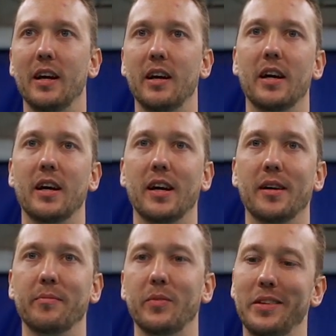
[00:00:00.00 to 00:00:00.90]

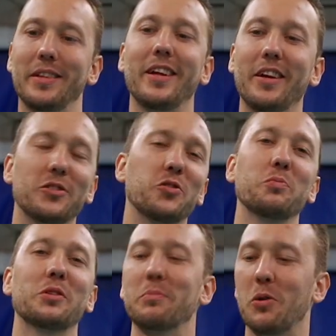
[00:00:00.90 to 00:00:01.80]
They're not
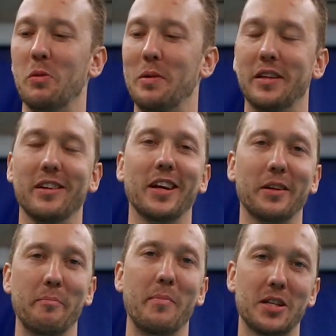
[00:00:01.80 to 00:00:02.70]
super small, but they're
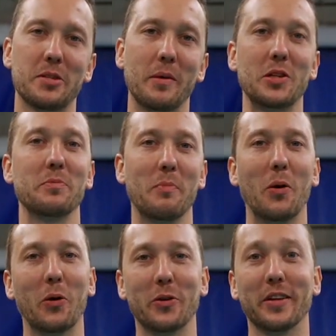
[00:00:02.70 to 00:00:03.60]
like much
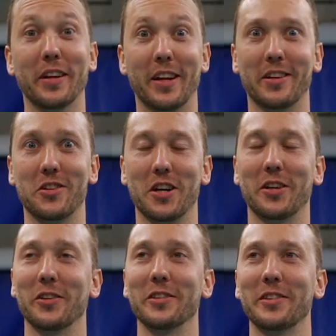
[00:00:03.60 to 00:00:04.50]
smaller than a lot of
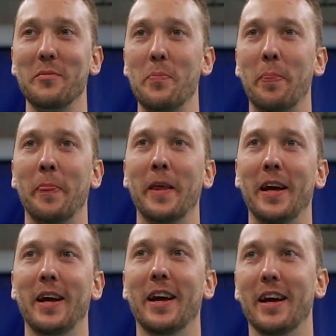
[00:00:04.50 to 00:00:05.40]
jugglers.
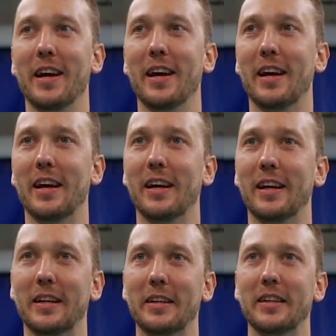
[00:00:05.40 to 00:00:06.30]

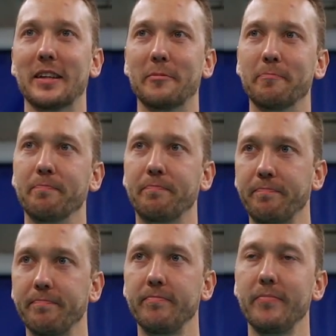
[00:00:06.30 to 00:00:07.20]
And
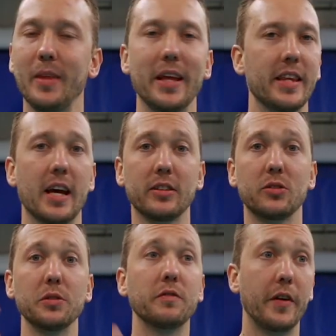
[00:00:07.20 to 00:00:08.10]
yeah,
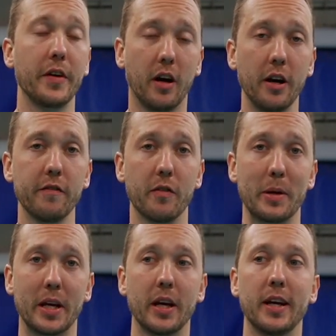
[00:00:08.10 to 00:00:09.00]
so it's very hard for me.